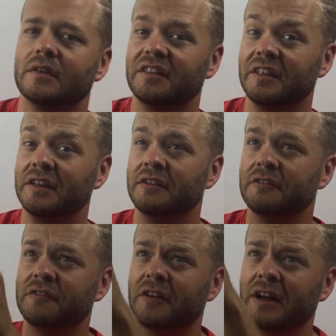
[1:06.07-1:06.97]
then
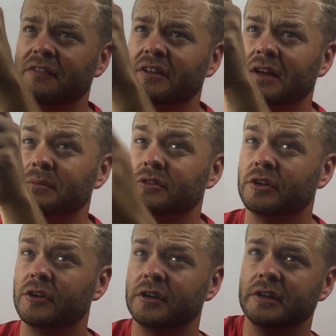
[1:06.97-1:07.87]
5 times
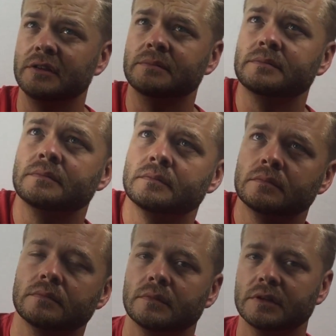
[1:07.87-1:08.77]
30
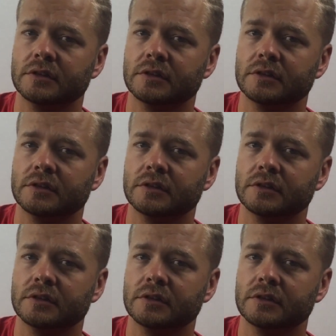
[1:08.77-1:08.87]
is